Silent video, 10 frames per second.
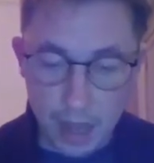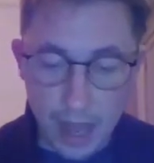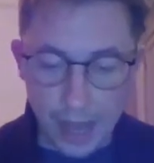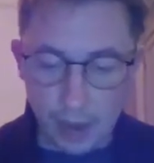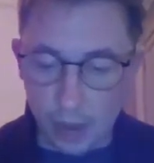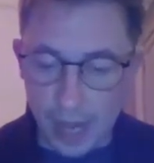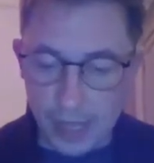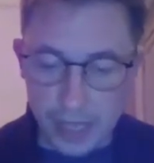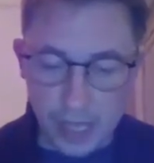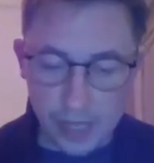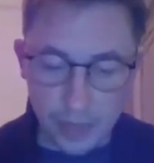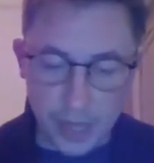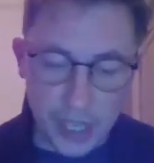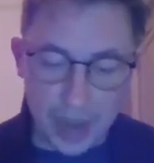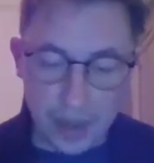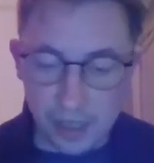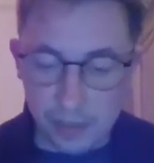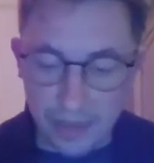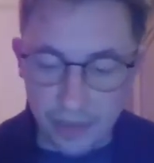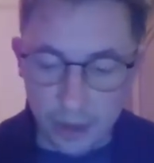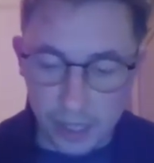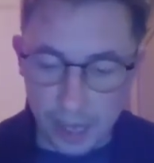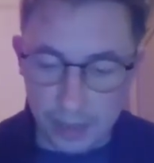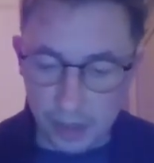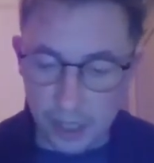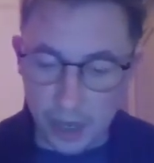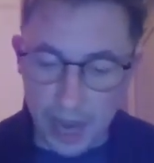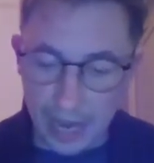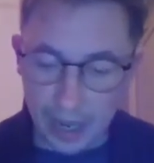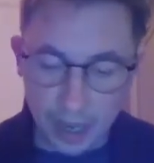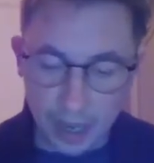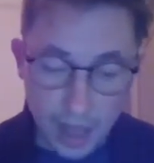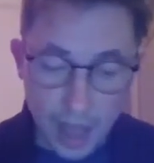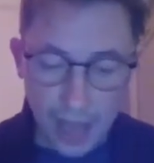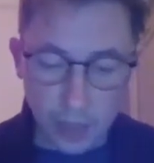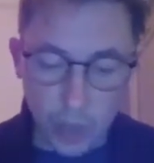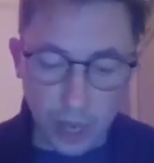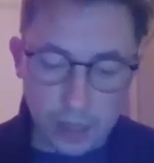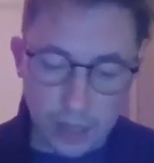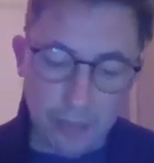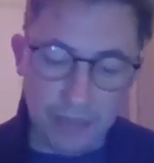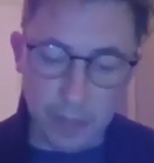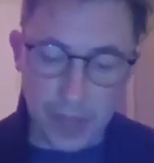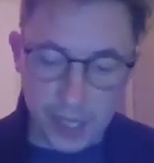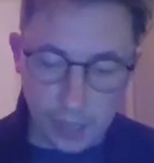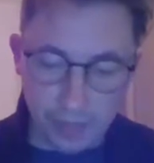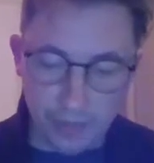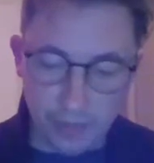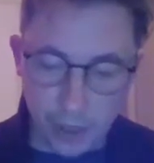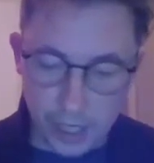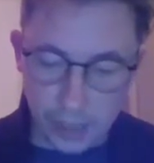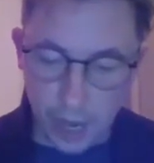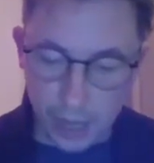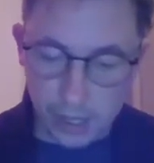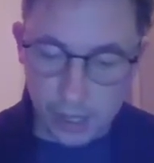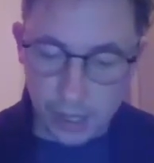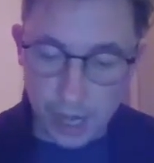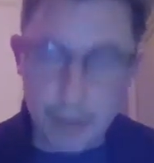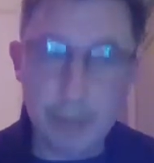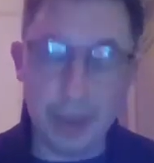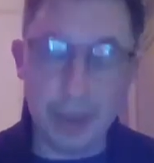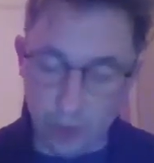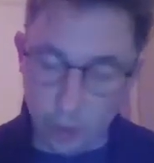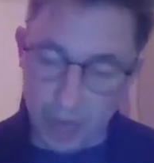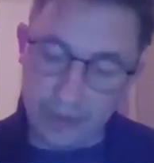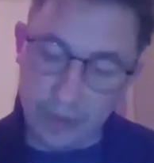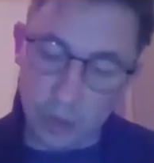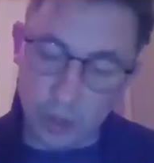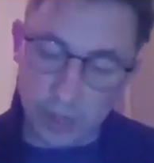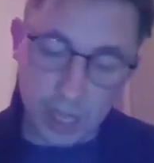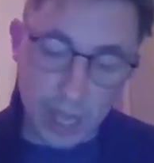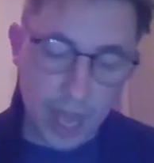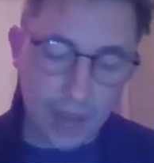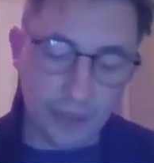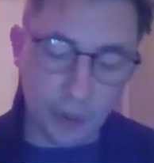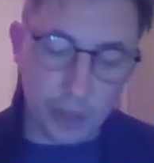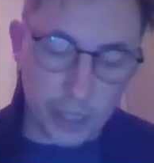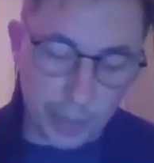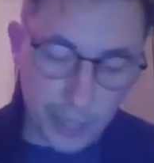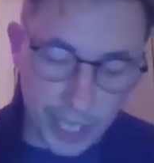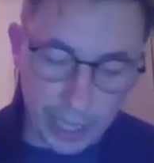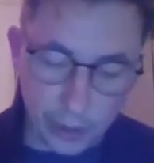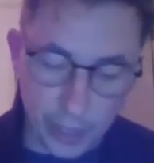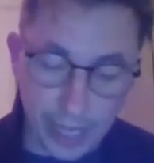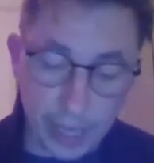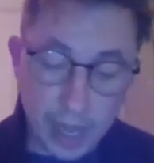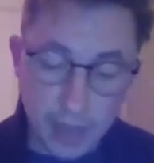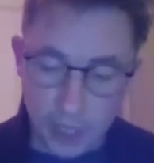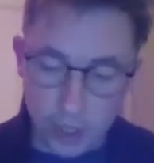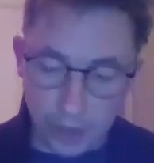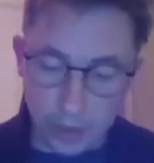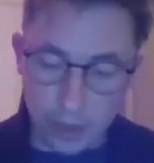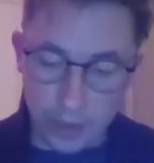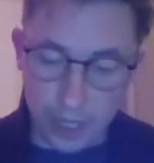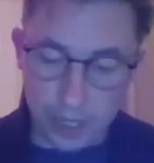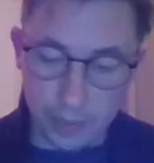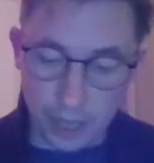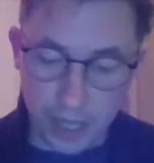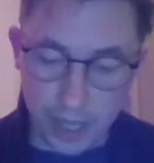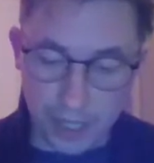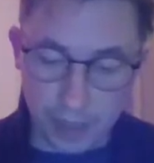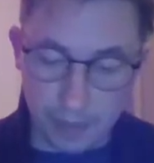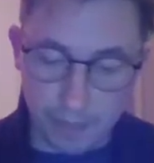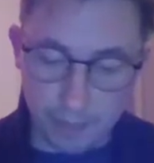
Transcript: It rises from the shadows of my footsteps on the track and wells up from the deep frozen ruts made by 4x4s and forestry machinery that trundle through this plantation.